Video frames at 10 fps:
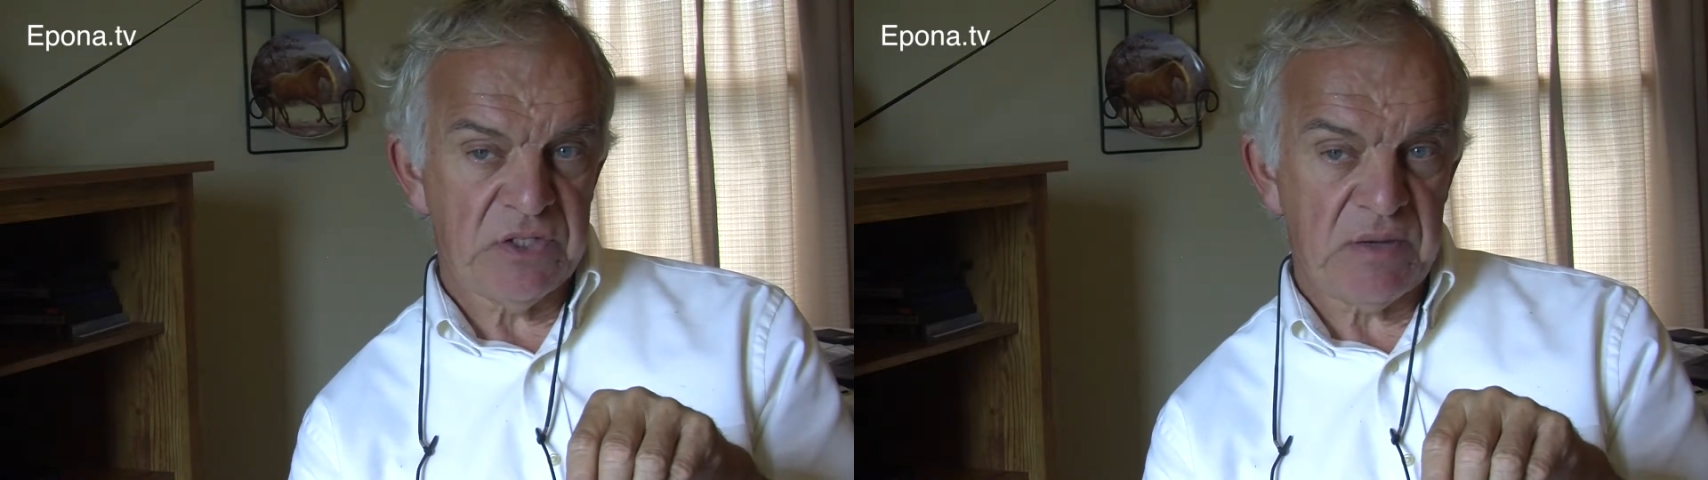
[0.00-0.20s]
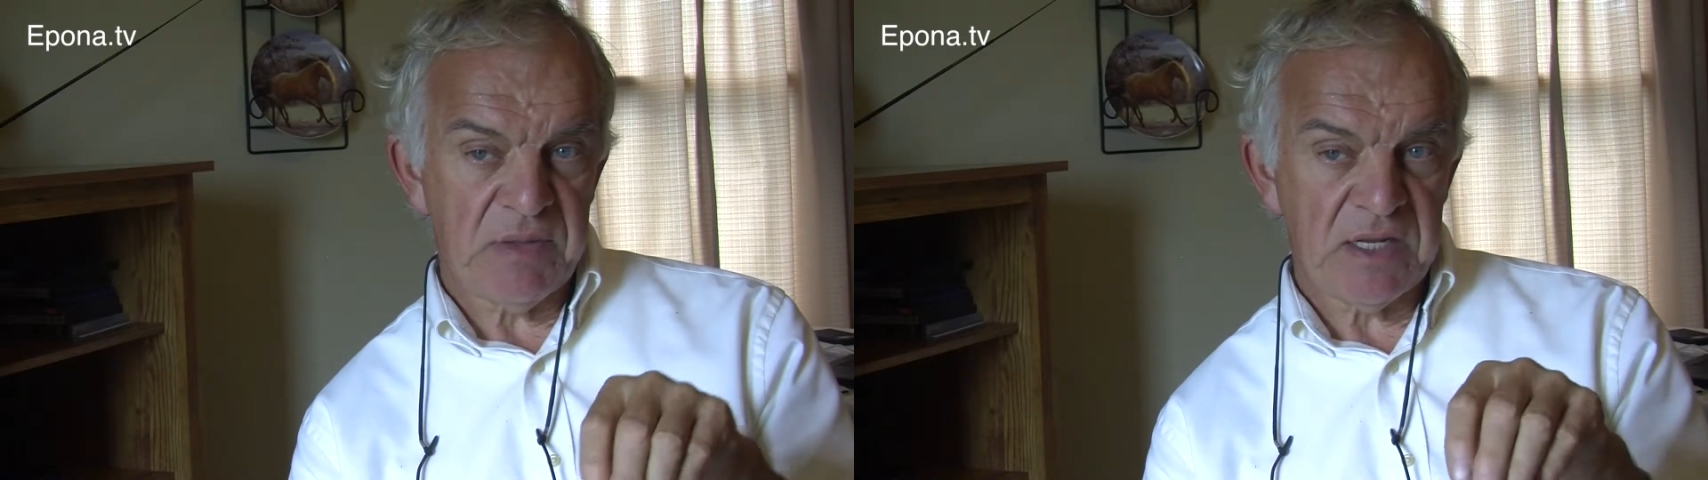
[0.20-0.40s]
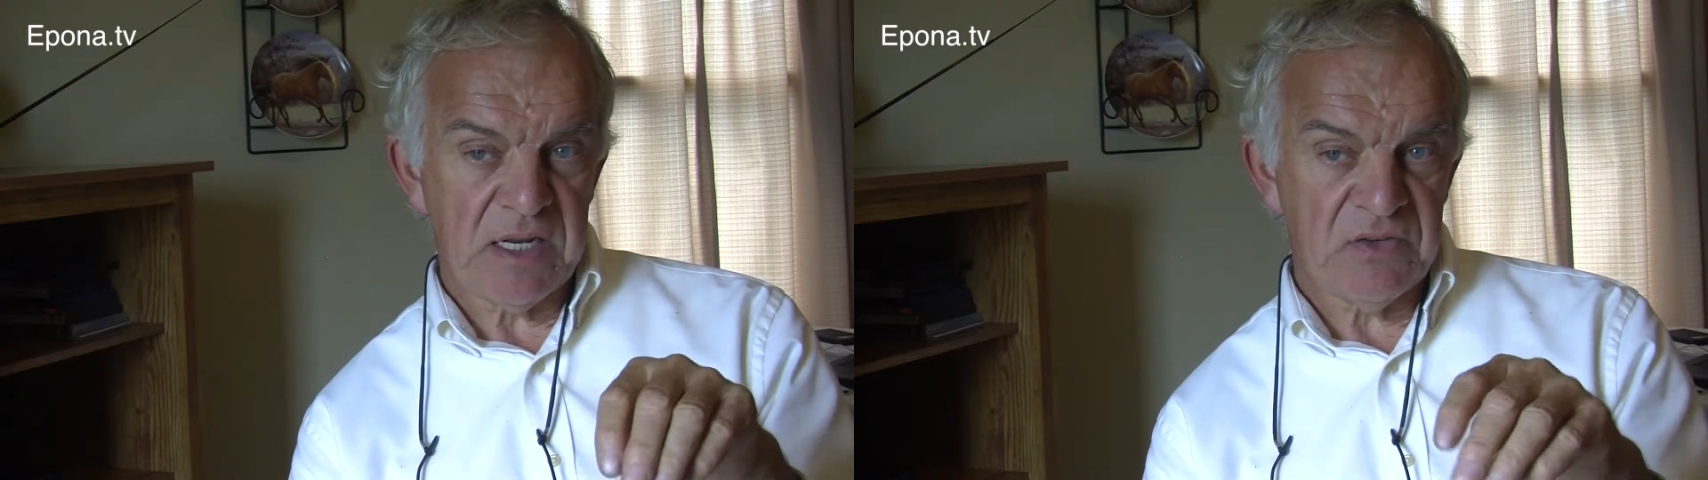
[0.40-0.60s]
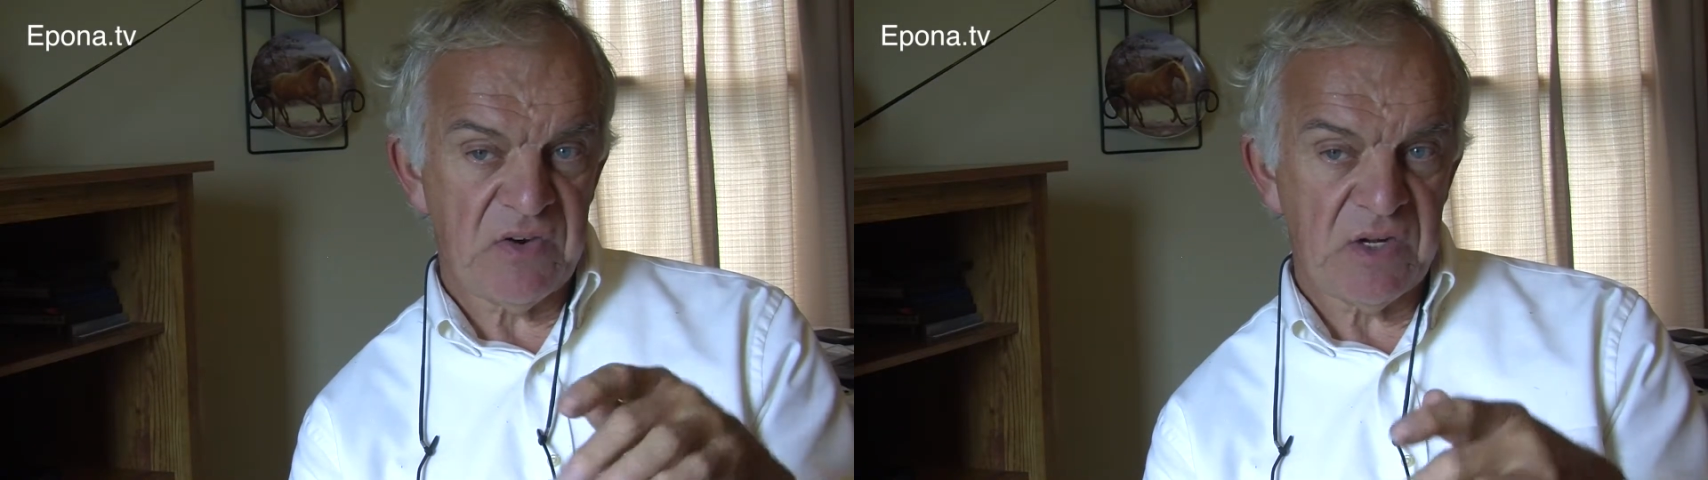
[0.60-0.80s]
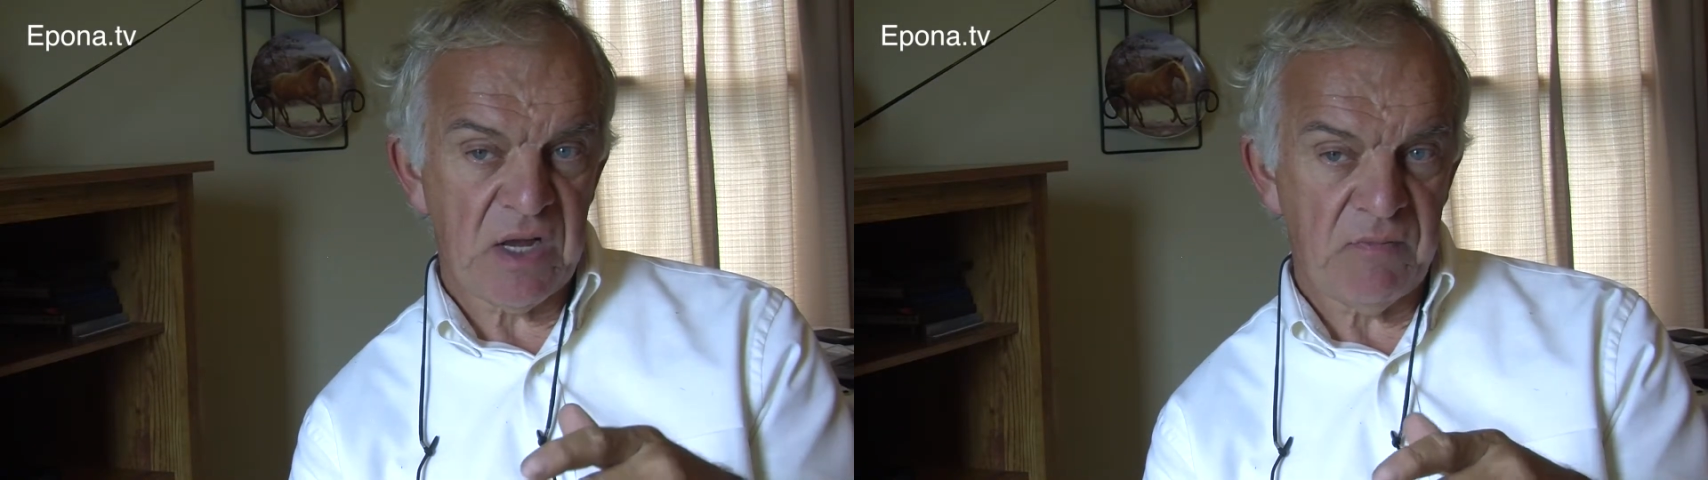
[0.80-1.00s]
something that is
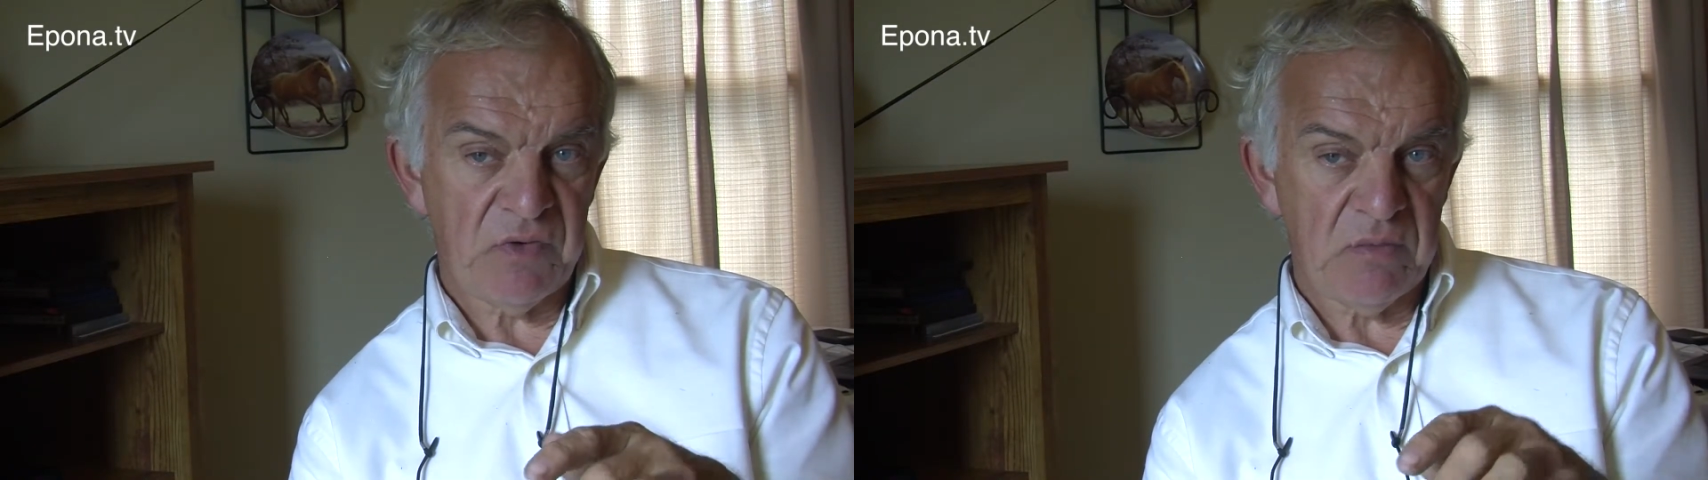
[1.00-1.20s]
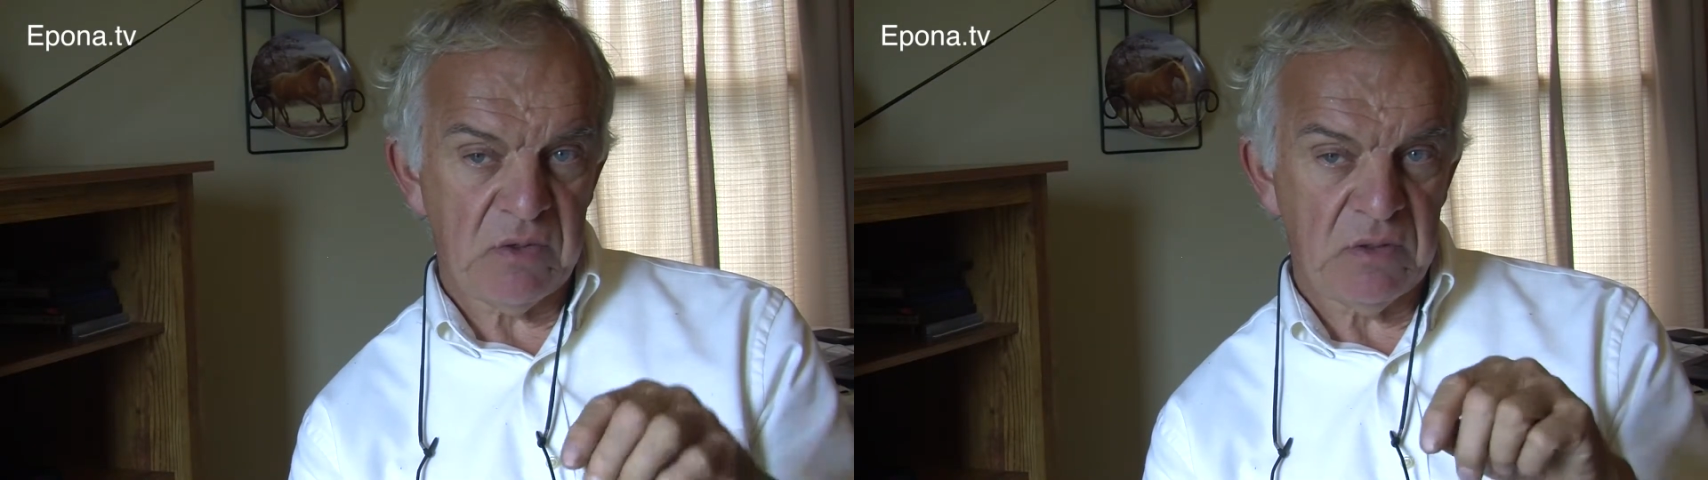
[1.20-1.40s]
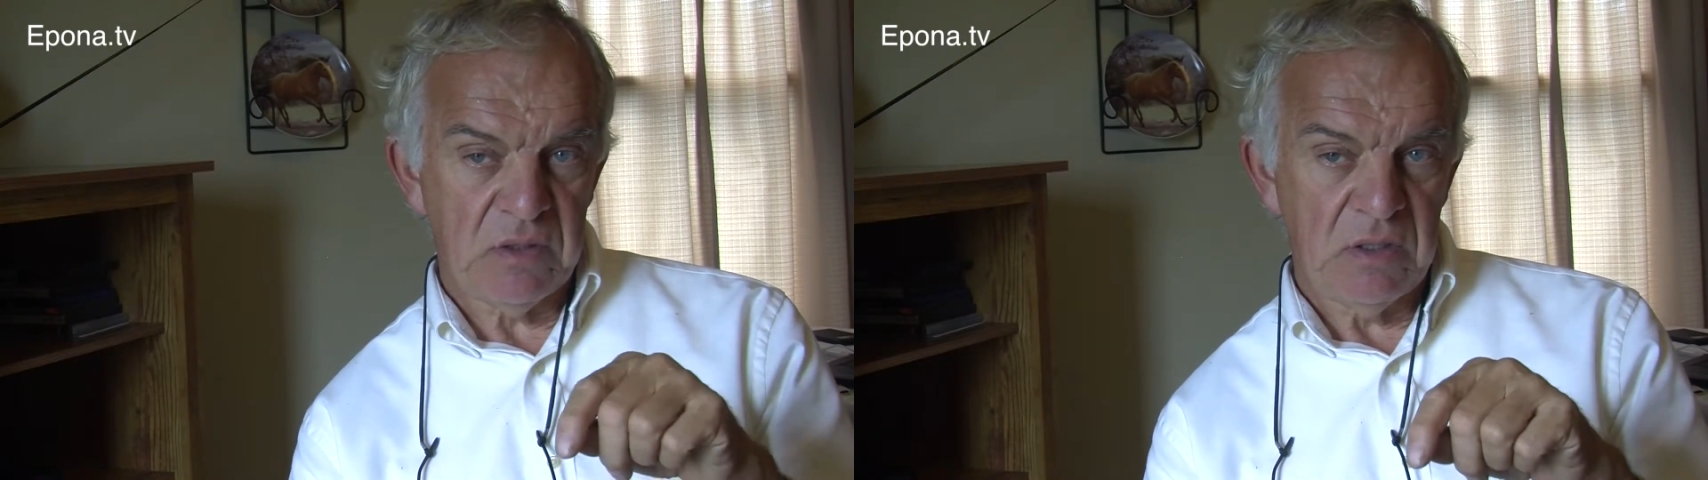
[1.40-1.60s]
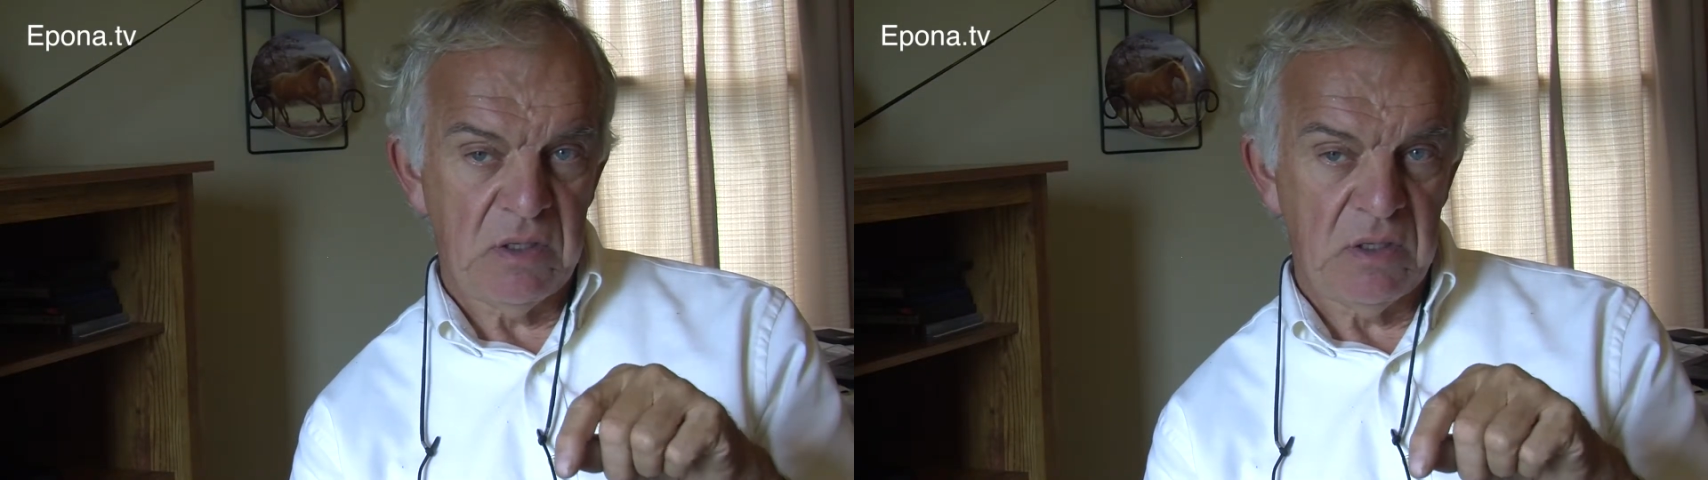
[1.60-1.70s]
very comfortable,